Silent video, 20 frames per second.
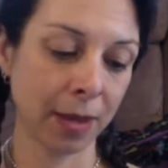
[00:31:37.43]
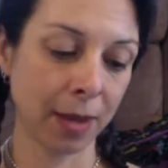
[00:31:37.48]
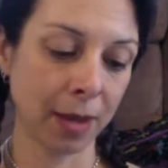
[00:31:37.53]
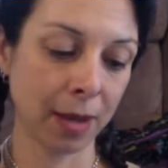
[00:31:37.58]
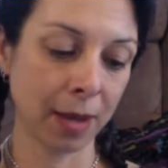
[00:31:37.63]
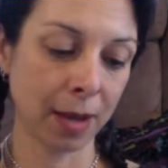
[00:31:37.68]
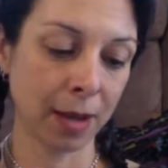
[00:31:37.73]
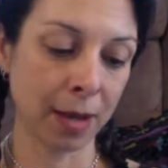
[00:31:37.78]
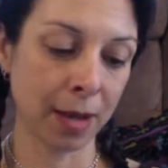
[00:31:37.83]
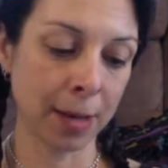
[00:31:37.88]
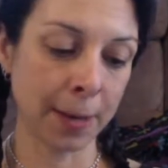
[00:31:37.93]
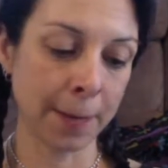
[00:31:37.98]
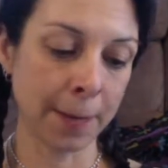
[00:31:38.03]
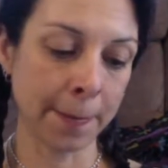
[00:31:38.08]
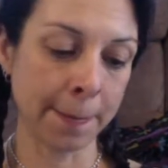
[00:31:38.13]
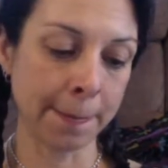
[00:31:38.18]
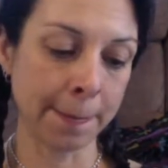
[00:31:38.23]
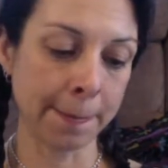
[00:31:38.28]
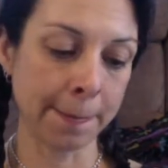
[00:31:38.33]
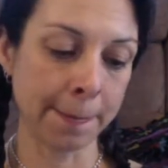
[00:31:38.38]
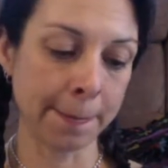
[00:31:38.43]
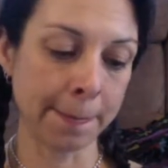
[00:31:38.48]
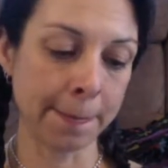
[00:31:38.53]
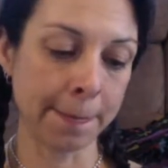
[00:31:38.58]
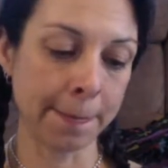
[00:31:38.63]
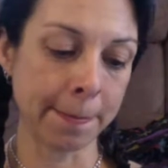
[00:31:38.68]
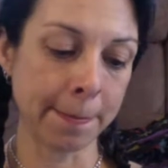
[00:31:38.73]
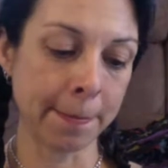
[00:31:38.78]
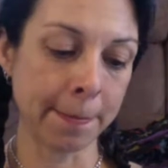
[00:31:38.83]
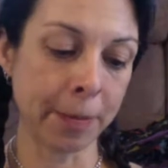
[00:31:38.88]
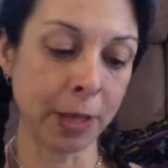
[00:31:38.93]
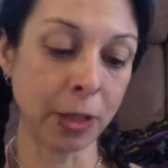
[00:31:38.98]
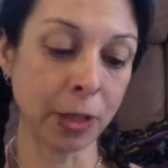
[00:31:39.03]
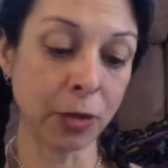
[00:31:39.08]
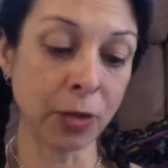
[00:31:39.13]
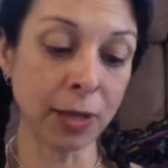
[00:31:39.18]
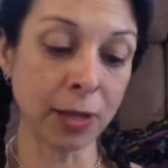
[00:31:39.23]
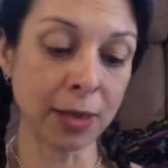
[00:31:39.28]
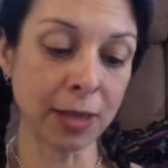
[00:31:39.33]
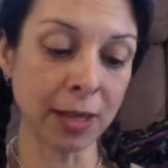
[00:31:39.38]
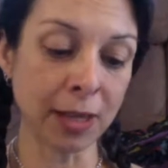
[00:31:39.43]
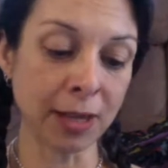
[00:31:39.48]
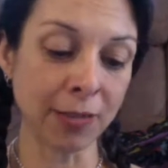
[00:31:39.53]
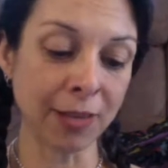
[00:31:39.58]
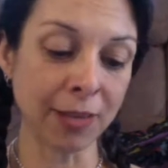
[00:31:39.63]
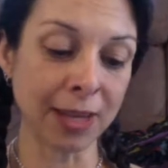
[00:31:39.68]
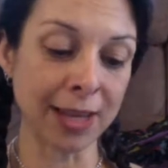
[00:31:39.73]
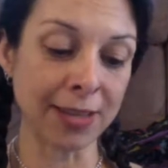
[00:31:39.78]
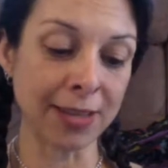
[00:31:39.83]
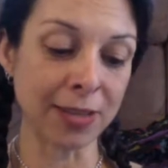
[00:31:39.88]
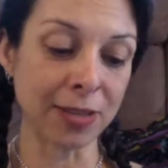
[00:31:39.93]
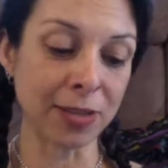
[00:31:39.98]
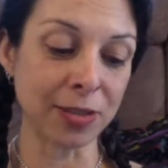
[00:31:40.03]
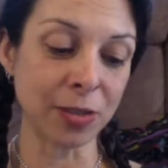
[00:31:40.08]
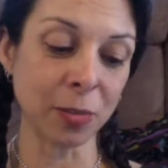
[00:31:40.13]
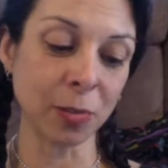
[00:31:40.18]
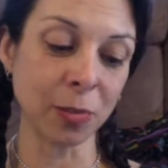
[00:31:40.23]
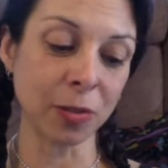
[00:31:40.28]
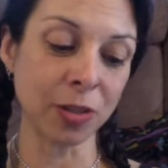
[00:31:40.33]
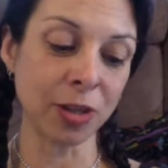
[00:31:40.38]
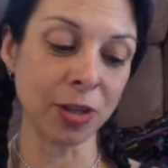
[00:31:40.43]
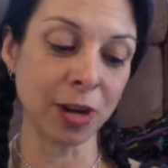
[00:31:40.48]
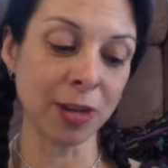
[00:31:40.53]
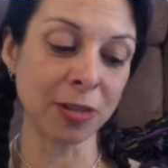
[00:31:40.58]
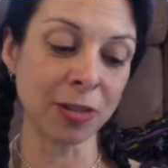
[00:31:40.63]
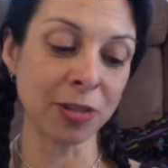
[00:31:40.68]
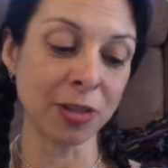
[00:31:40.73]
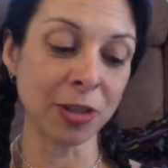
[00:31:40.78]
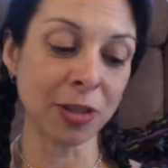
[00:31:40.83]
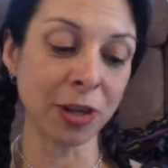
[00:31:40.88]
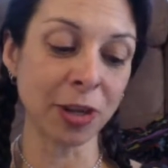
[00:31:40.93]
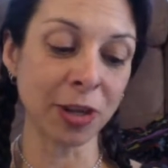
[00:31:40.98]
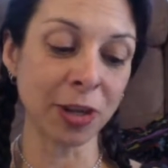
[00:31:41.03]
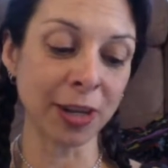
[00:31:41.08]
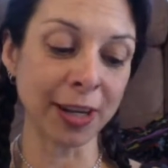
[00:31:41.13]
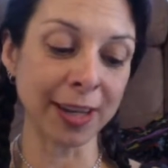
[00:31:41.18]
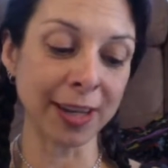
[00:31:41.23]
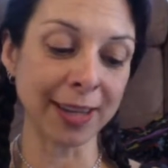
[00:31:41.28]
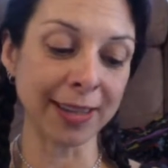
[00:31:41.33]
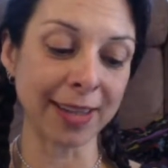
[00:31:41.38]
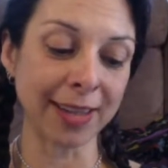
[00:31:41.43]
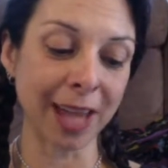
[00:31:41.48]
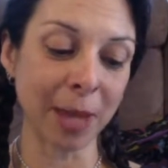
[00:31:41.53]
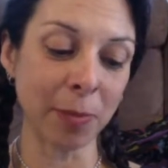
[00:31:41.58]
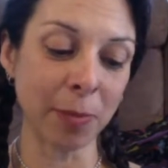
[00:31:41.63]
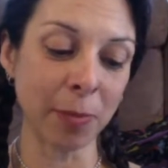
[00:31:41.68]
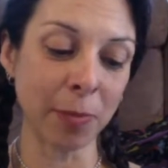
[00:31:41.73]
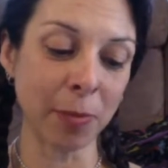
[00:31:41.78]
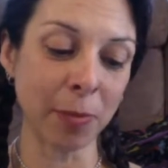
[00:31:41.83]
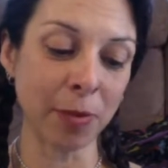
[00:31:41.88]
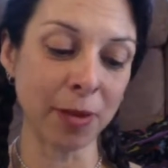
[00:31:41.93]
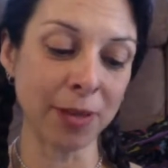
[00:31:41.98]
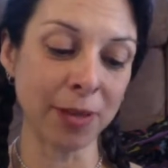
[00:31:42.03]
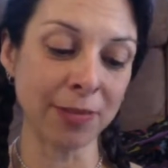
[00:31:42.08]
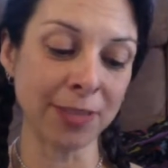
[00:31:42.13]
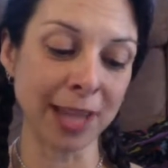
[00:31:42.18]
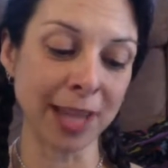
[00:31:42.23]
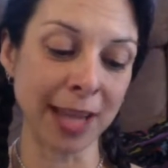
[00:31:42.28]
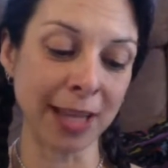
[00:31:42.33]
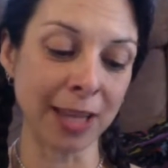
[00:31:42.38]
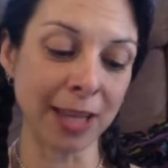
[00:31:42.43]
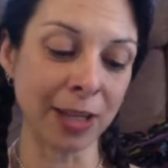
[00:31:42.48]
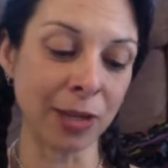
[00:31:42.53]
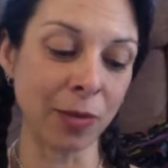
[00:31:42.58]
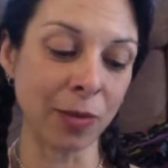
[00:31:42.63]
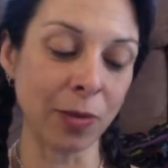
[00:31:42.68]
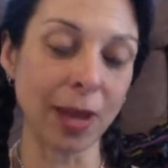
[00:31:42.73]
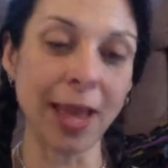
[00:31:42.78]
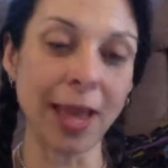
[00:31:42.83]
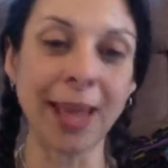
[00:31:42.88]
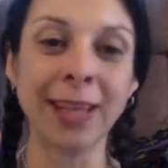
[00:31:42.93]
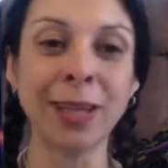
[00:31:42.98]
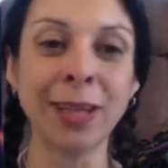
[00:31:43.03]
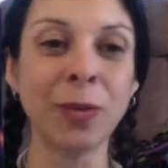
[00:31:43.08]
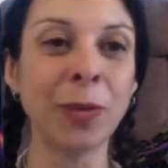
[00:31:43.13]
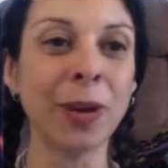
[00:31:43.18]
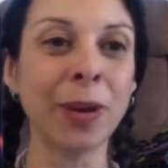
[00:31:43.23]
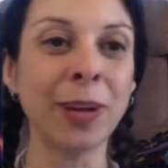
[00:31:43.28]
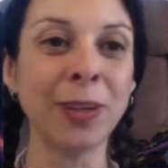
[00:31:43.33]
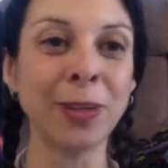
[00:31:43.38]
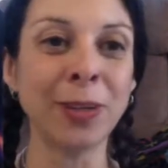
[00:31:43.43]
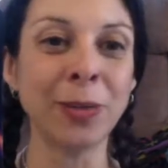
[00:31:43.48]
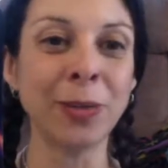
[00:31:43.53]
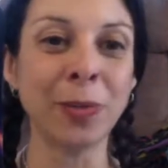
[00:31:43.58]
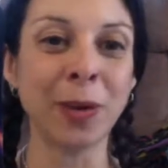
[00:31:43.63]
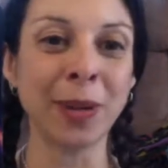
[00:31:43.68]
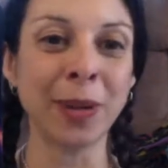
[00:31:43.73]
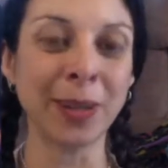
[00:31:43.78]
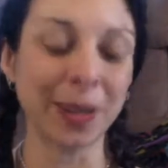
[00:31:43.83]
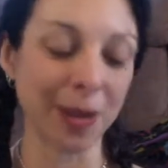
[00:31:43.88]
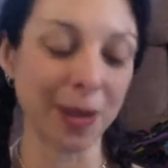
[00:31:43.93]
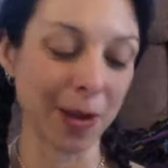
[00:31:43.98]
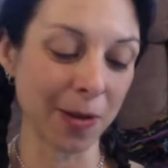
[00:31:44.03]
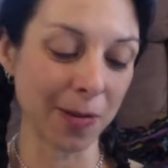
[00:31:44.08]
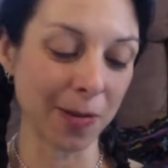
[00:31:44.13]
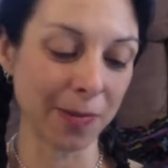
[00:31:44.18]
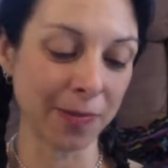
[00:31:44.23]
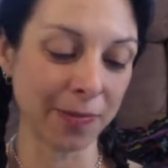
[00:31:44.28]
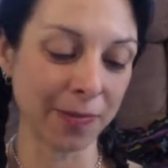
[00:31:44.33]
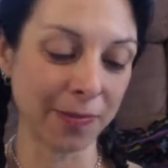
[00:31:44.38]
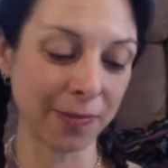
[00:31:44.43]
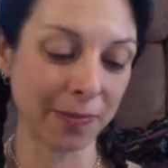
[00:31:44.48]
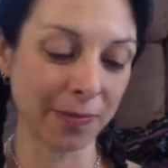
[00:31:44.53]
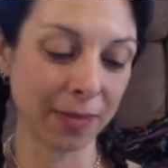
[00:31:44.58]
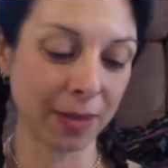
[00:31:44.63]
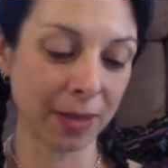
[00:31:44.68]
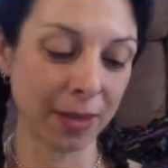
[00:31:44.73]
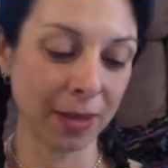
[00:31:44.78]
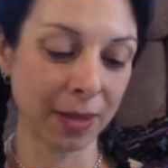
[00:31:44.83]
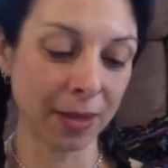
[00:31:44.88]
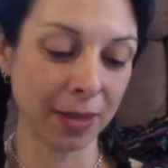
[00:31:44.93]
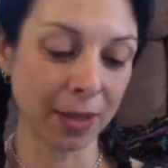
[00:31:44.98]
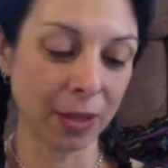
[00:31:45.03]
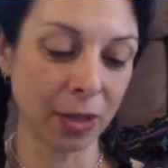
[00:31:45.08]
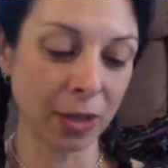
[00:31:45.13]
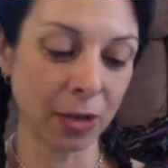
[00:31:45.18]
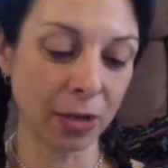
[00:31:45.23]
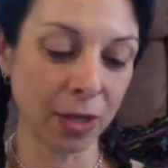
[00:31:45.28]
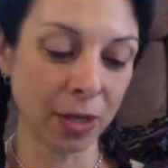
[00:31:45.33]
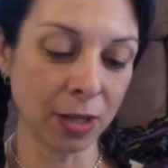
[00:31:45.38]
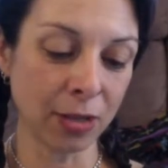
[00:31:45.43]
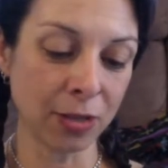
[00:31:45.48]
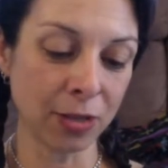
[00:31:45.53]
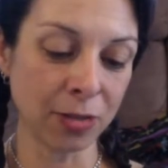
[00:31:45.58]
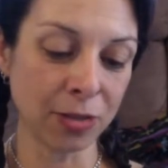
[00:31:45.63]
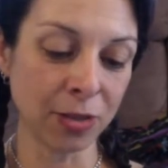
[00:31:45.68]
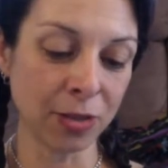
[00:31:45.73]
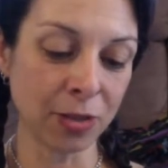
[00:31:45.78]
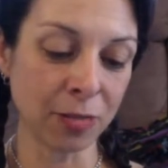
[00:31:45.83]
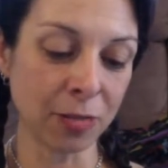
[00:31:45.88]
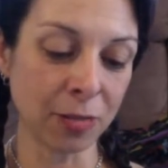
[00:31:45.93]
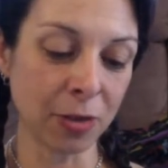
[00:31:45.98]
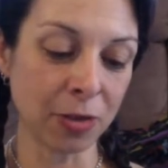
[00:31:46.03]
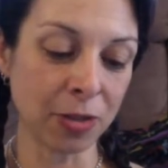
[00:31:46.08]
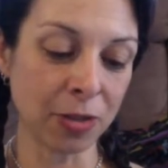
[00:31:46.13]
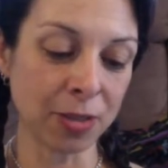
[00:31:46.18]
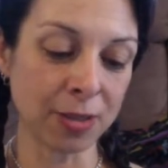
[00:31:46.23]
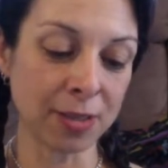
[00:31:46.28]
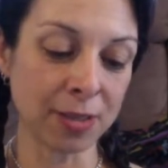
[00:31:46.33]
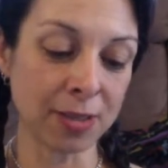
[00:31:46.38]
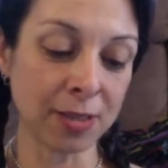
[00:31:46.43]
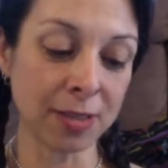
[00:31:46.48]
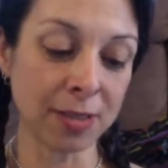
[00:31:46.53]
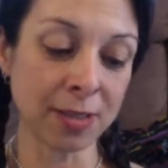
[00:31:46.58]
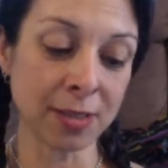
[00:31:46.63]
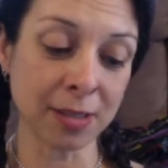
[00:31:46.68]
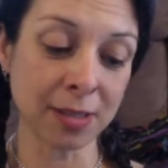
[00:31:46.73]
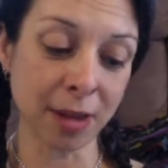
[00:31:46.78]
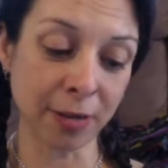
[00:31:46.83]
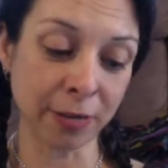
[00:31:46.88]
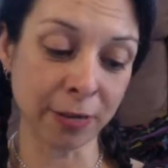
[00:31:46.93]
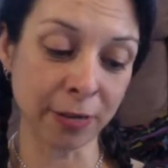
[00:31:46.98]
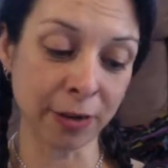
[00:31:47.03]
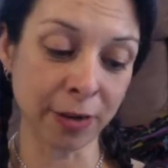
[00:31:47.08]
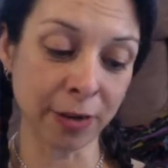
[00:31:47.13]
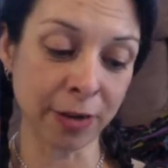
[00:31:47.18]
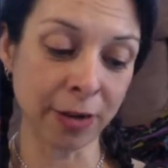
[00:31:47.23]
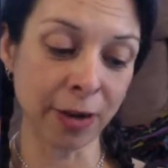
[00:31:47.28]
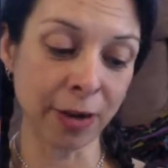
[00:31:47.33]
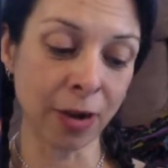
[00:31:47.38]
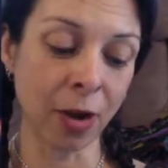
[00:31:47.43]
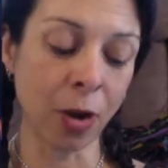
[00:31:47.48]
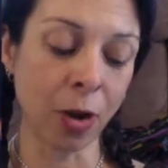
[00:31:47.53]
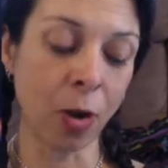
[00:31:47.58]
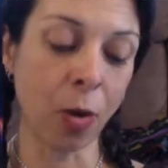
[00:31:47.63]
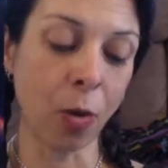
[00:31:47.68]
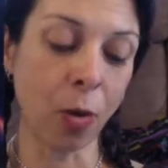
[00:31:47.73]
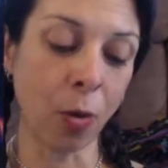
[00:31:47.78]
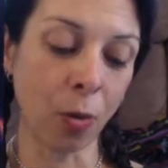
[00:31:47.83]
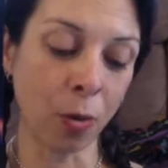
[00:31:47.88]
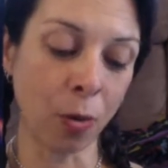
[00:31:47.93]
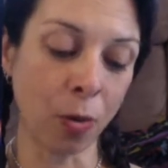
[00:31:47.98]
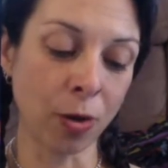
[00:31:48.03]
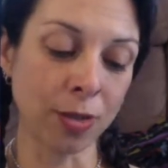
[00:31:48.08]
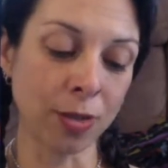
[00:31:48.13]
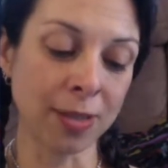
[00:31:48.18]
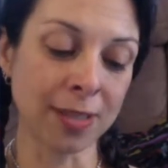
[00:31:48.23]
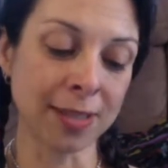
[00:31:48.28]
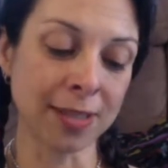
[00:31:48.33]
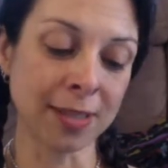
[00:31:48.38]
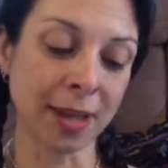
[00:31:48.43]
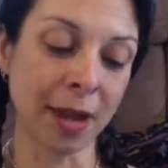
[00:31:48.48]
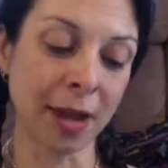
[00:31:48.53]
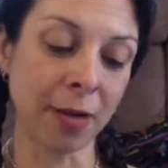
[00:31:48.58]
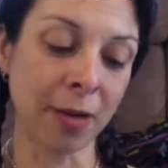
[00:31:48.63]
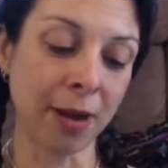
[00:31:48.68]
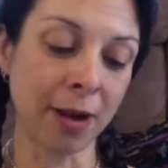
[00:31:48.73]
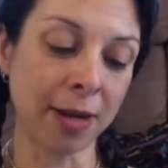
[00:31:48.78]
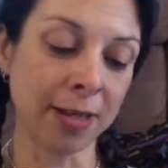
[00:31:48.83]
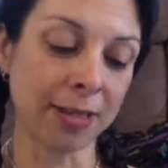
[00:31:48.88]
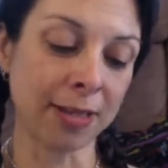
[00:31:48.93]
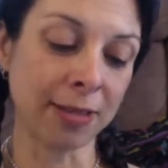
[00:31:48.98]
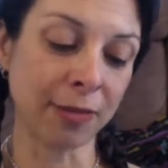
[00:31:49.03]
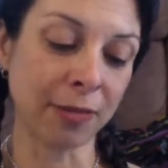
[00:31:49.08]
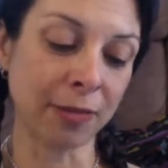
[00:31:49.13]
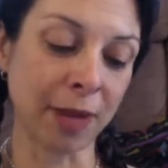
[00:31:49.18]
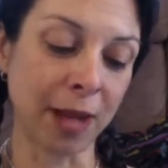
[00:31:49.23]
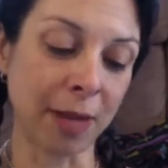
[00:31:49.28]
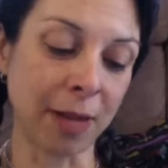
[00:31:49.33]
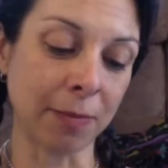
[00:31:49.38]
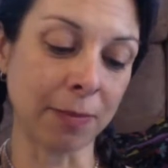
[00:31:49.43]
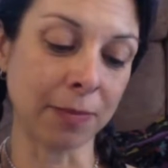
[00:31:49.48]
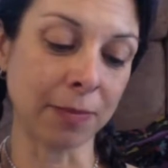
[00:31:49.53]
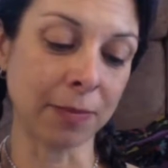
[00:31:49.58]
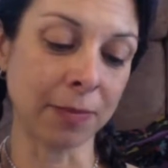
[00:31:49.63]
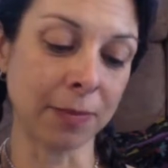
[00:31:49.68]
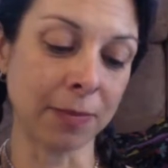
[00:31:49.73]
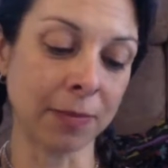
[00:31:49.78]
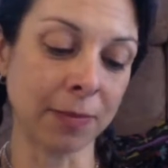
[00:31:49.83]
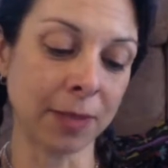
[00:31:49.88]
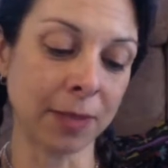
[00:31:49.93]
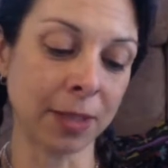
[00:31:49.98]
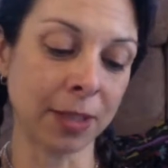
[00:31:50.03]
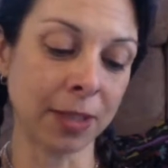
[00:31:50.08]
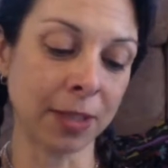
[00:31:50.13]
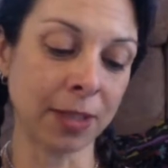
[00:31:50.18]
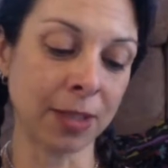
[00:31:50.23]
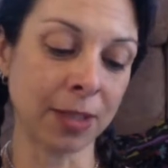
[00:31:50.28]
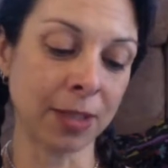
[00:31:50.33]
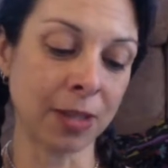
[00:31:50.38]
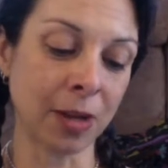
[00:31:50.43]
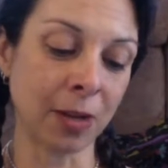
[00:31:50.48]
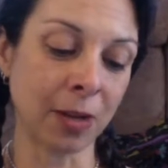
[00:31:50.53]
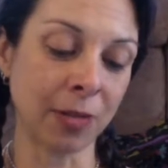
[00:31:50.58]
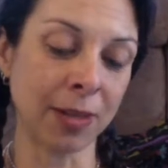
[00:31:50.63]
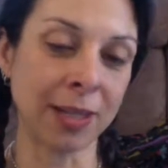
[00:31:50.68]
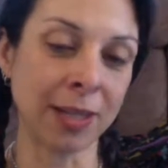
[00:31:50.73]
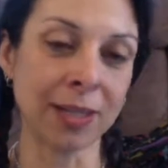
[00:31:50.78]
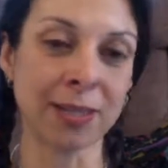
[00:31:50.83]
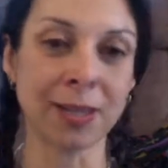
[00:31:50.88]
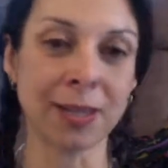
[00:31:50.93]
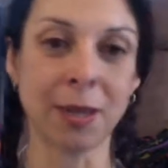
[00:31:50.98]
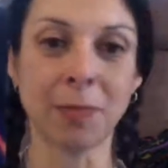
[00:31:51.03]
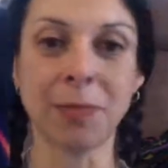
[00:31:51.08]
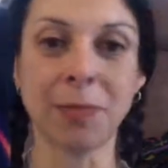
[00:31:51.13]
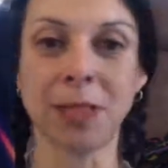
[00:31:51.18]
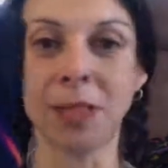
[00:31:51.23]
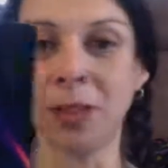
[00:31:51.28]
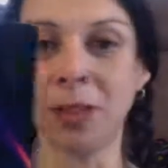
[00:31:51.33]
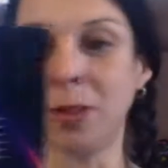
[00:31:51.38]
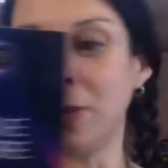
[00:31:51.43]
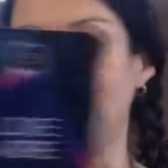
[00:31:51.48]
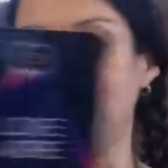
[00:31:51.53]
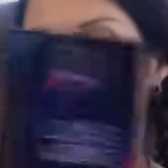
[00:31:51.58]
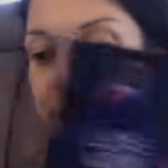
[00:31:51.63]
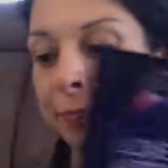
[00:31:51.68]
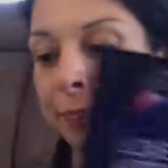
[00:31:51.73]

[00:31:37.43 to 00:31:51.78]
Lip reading: But you can think of it as a supercharged current capable of taking you anywhere you want to go. You can use your emotions to suffer or to skyrocket to fame. Good to know that it's up to you.